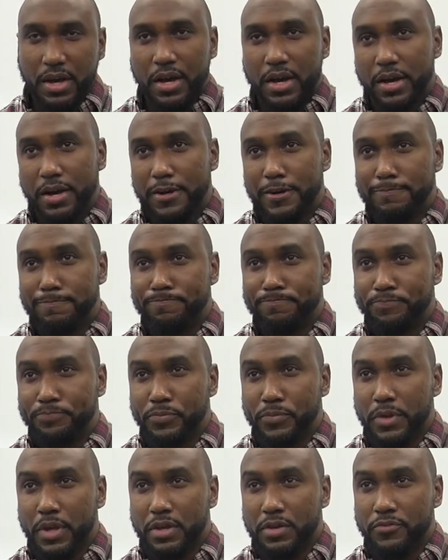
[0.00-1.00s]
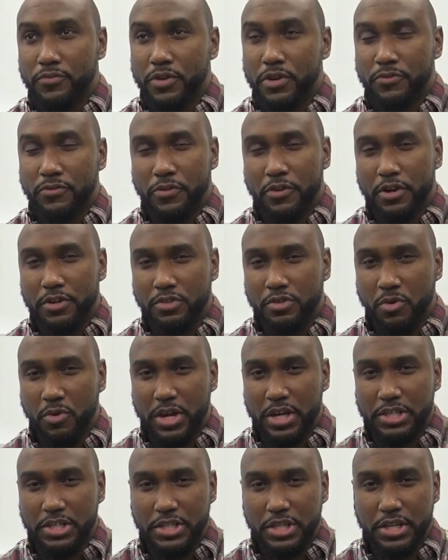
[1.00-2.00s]
Um, for the first
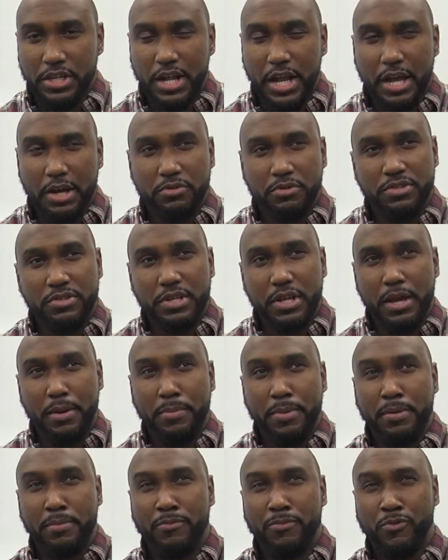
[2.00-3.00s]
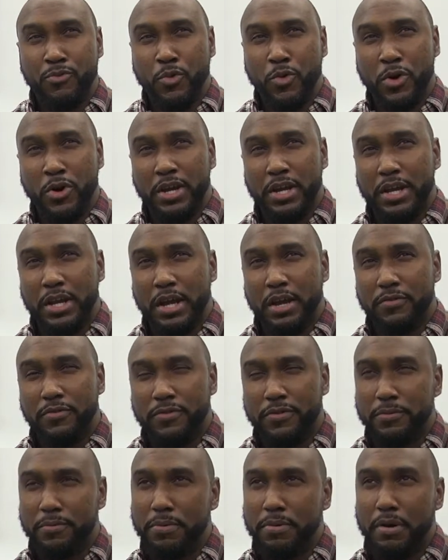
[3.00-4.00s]
question, I would say I've been working out
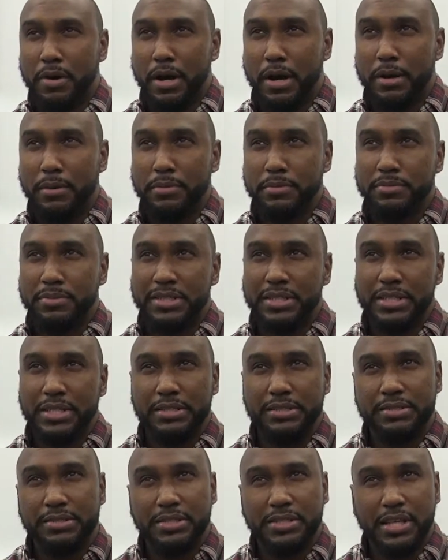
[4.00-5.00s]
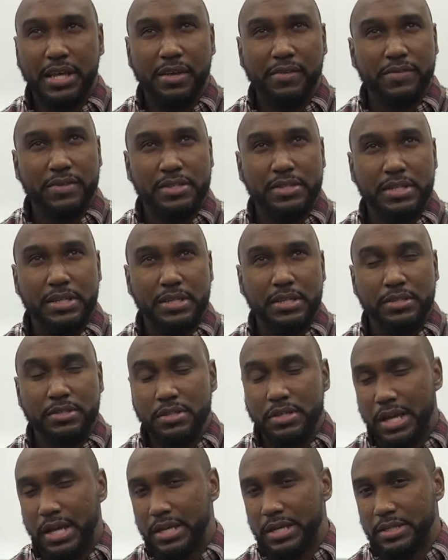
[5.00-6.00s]
for probably 17
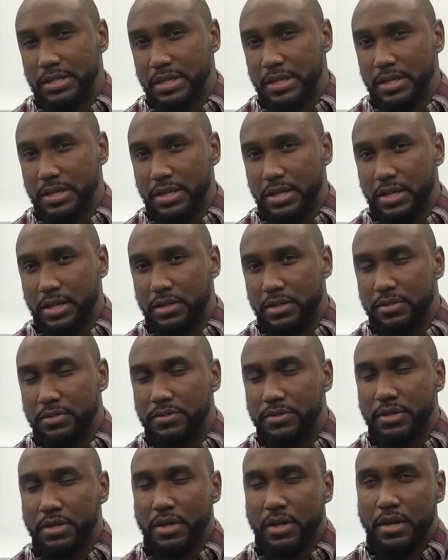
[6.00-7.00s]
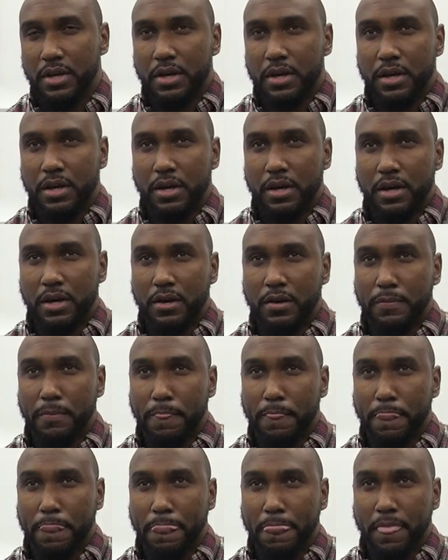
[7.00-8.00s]
to 18 years.
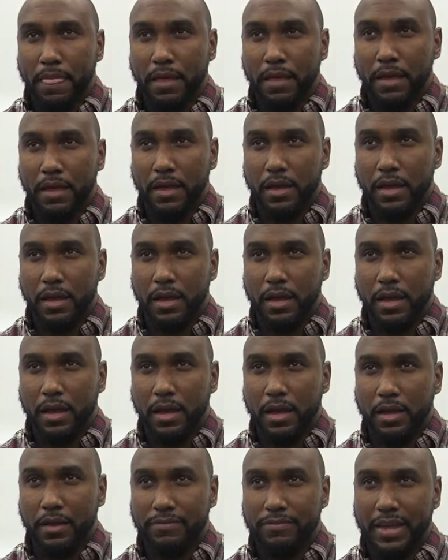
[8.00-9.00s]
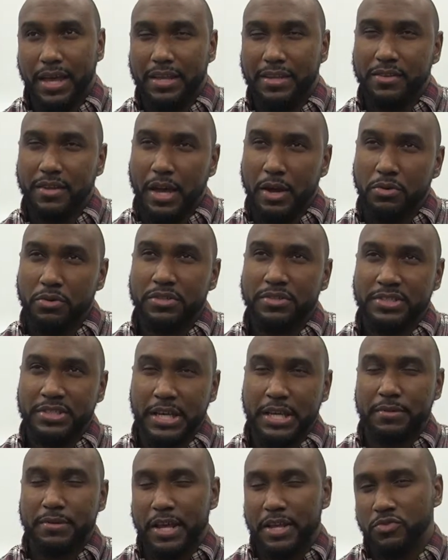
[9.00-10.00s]
Um, that's I would
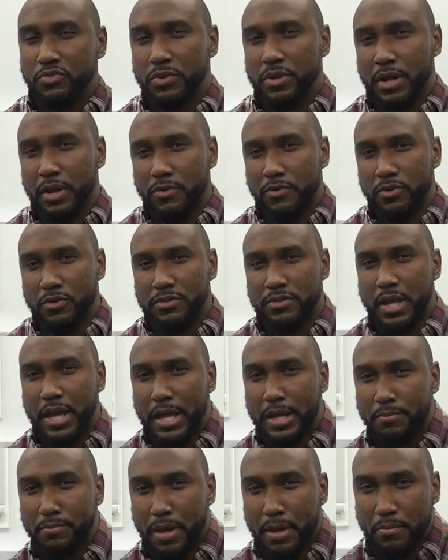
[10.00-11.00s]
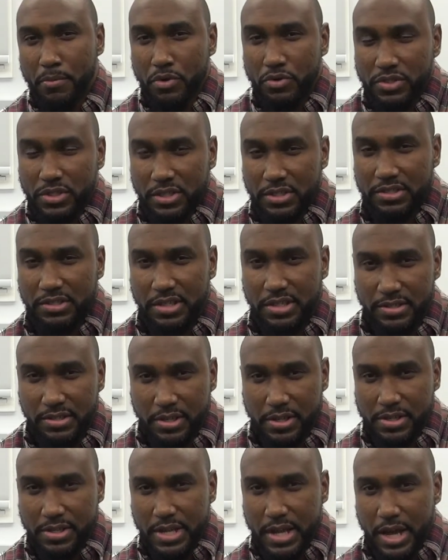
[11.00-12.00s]
say that's when I was at my most
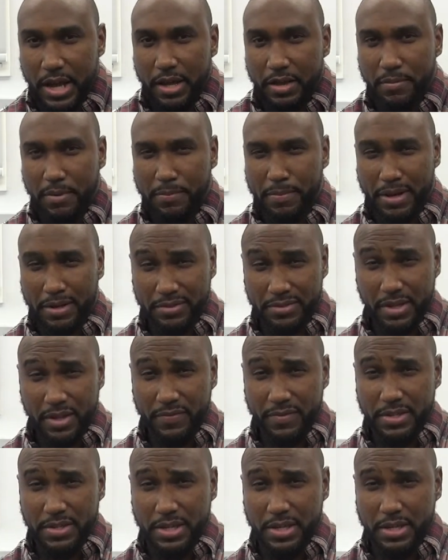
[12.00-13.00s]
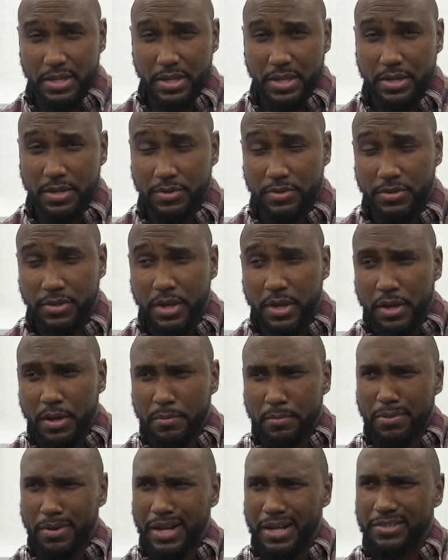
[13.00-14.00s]
consistent time, about 17 years.
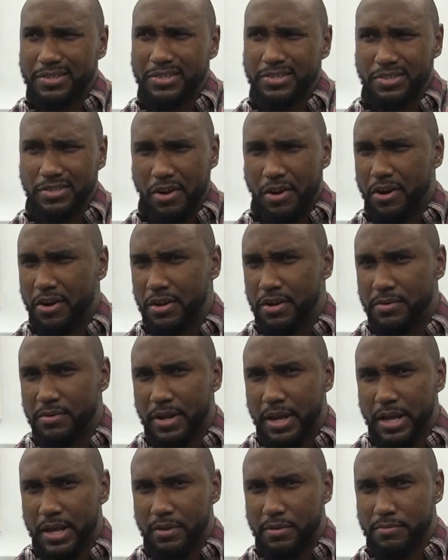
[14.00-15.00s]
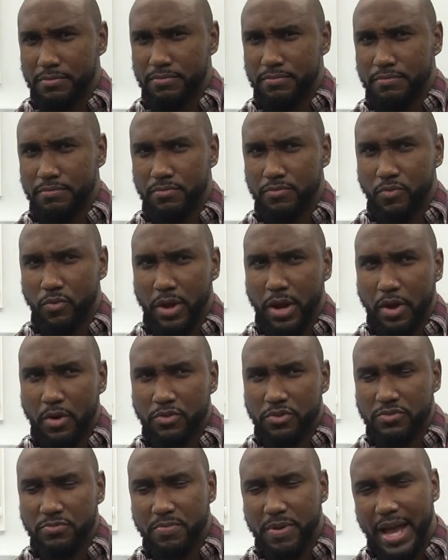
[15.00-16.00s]
But I started like when I
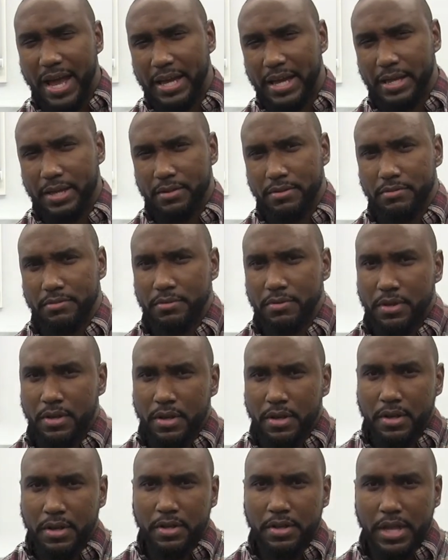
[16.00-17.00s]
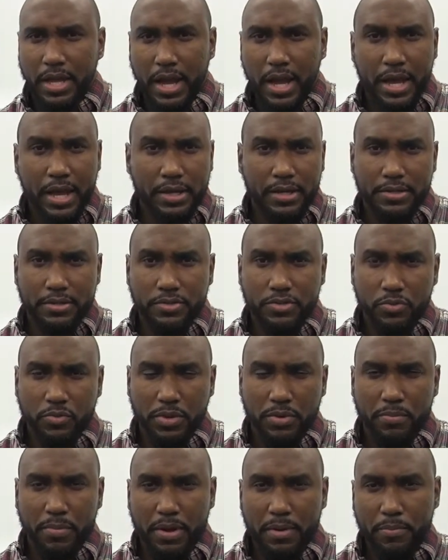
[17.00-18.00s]
was back in the islands
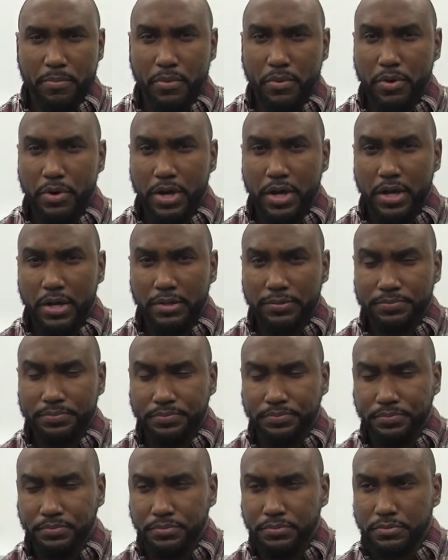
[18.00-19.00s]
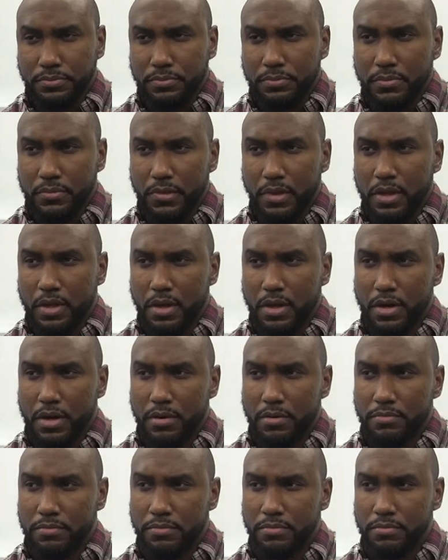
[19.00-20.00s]
with my boy
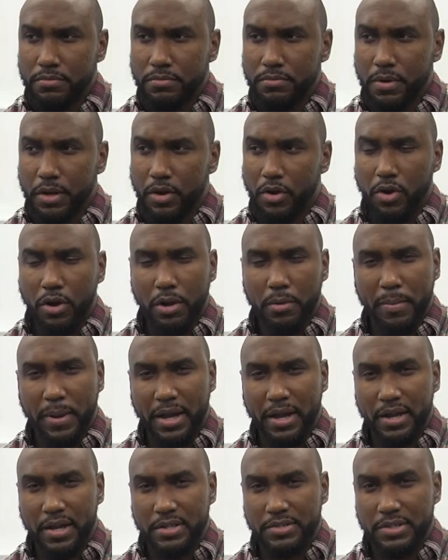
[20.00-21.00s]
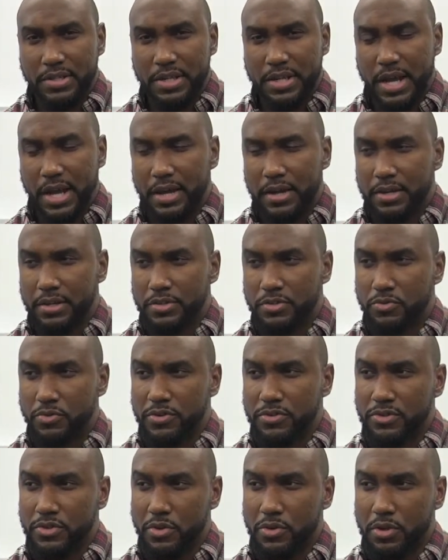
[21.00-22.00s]
um, I call him my cousin now because we
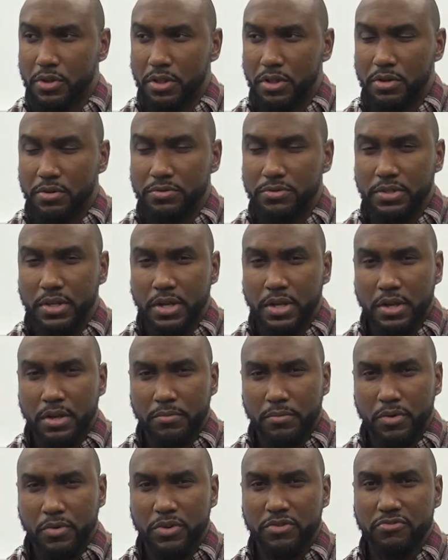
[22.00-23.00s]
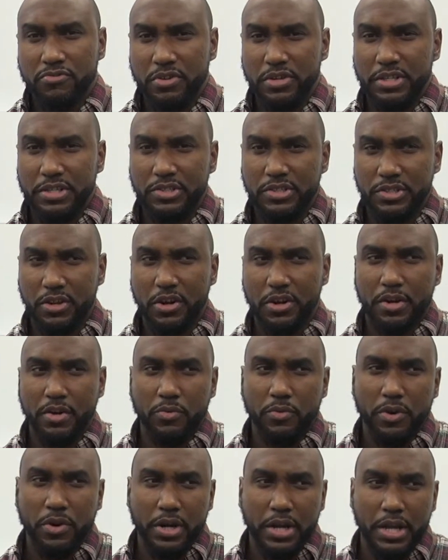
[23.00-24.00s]
were so close. But we really
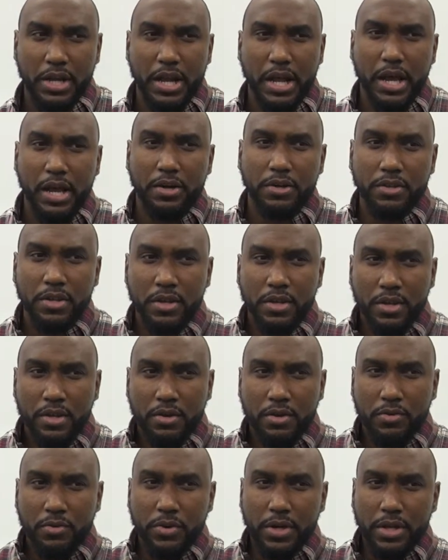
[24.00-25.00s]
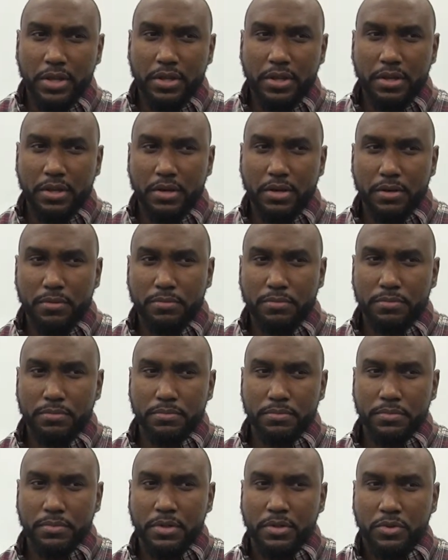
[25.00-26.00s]
started working out with um,
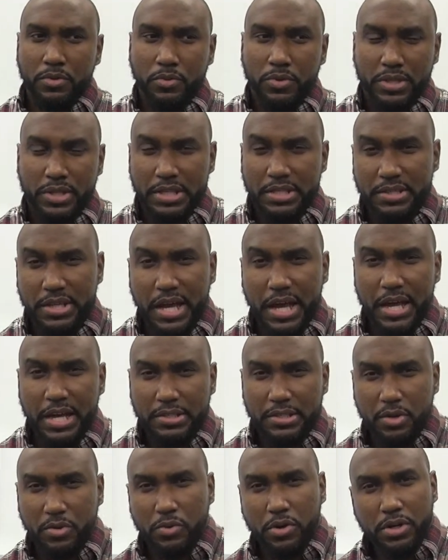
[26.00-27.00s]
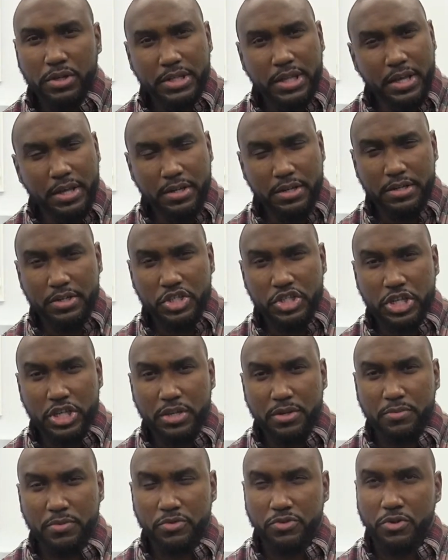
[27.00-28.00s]
with these guys I worked out in a
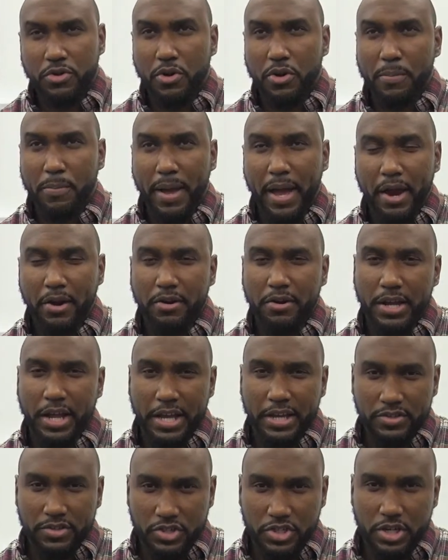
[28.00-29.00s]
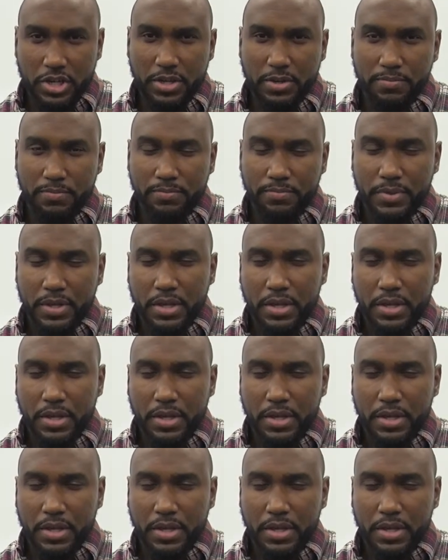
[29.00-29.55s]
gym. It was called Paradise Gym,